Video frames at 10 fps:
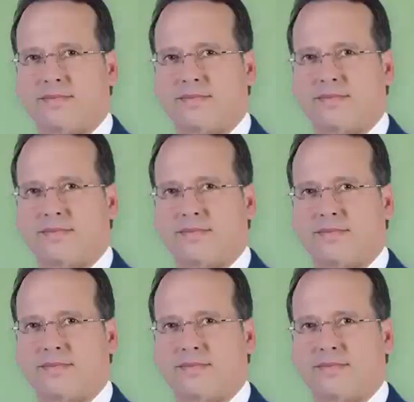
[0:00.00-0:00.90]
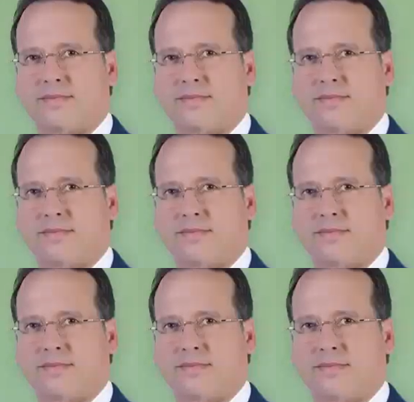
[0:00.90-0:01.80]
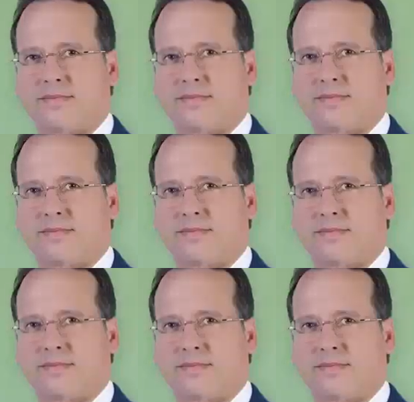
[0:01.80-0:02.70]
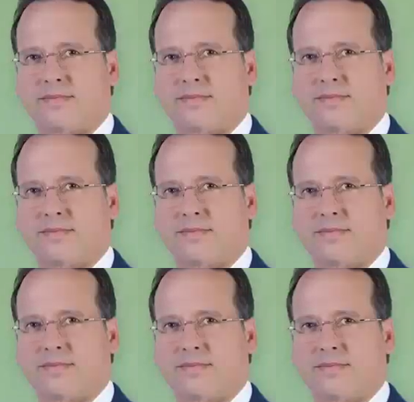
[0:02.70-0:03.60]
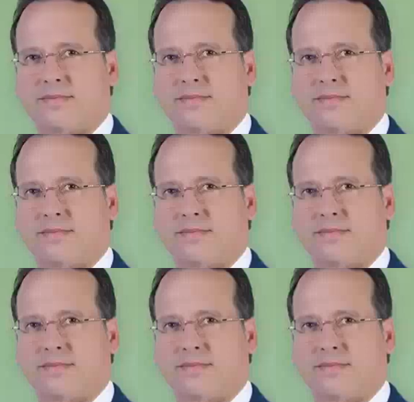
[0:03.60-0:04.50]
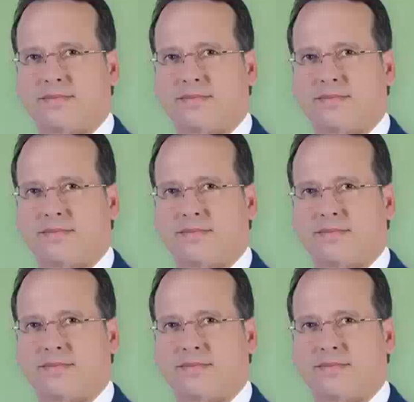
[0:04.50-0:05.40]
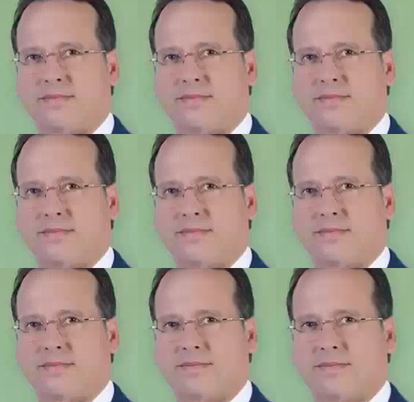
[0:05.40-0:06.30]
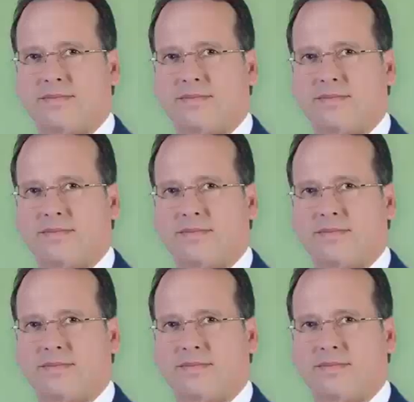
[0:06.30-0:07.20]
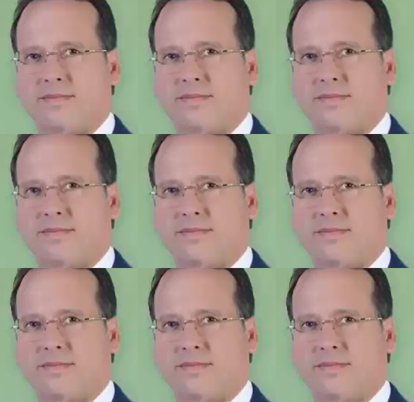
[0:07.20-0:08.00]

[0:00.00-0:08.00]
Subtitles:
The face doesn't move, so there is nothing to read.